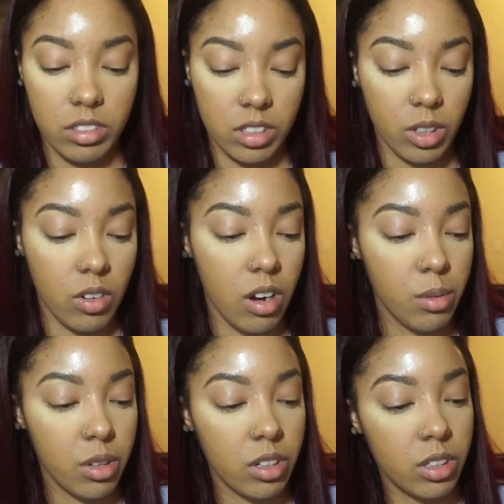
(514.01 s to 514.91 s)
so
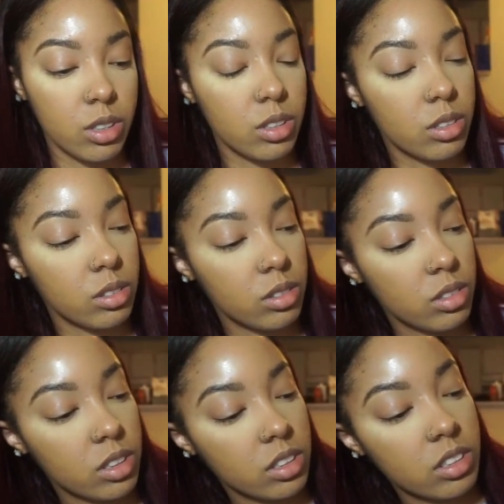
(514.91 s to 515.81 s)
I'm going to
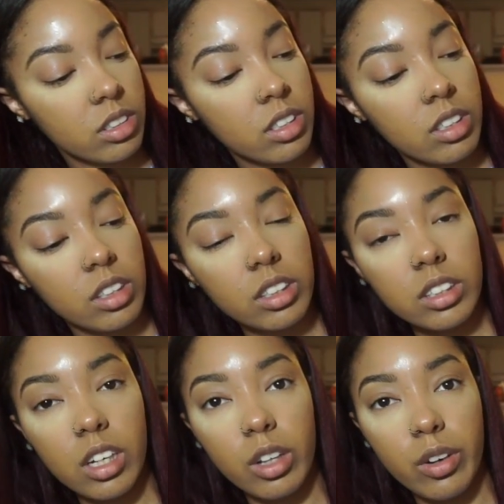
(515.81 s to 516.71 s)
use this
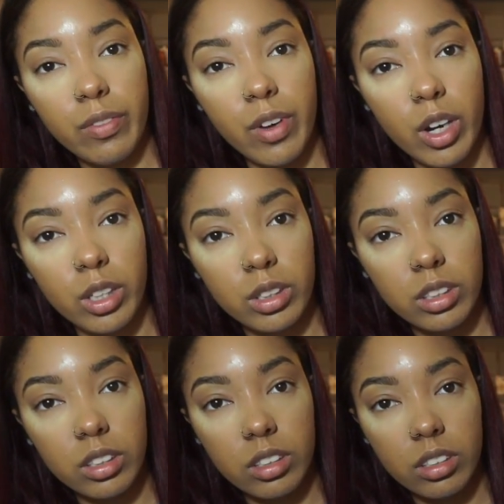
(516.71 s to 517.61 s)
color
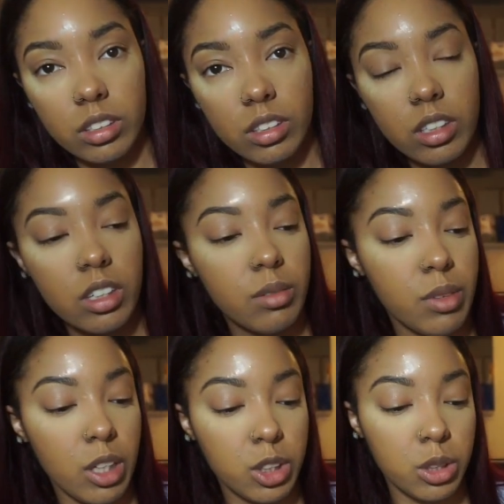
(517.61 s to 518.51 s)
first.
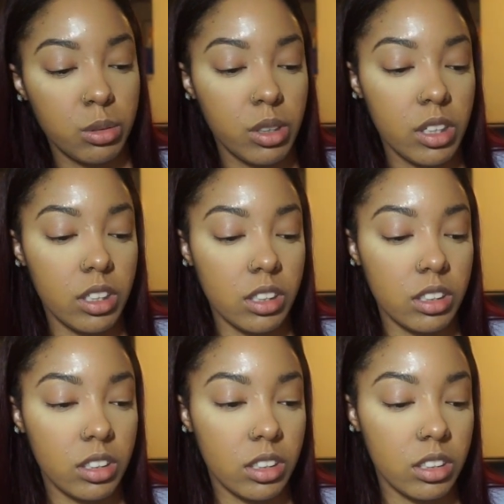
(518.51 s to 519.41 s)
Not sure what it
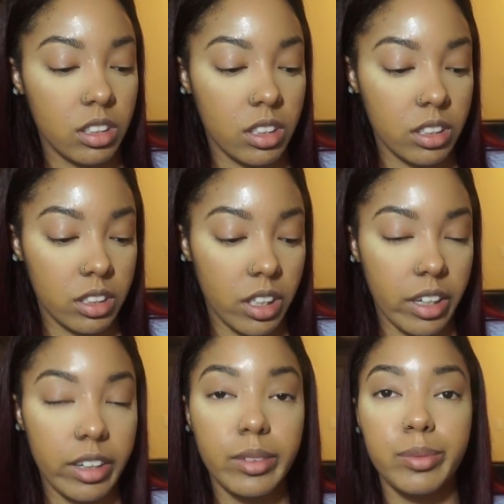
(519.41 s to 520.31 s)
is because it doesn't
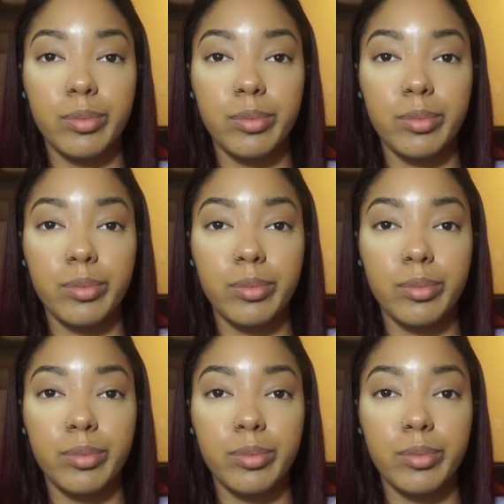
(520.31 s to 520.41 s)
say it.